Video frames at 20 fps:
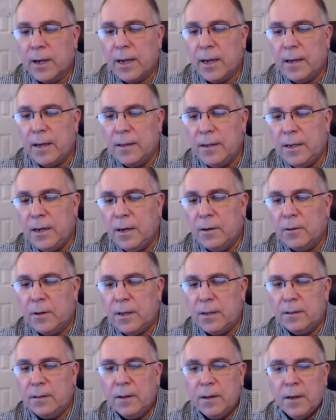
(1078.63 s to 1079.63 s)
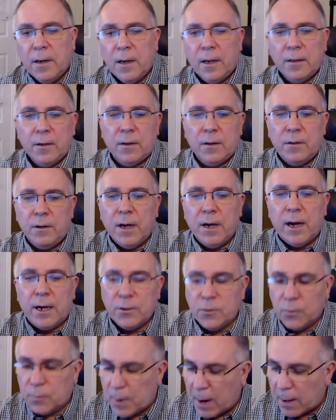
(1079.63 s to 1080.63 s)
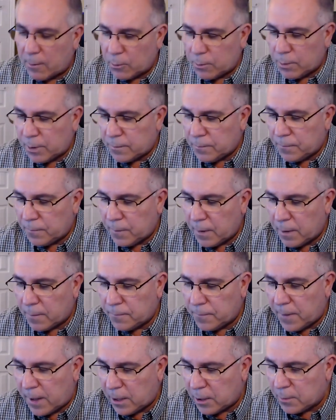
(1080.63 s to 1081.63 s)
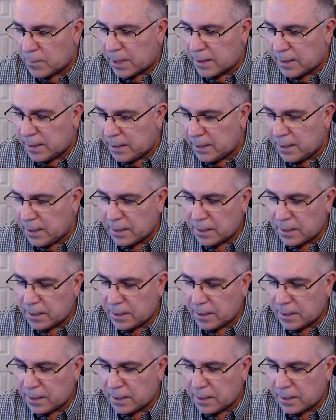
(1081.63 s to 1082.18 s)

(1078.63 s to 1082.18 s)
And, you know, and you guys will probably follow my thinking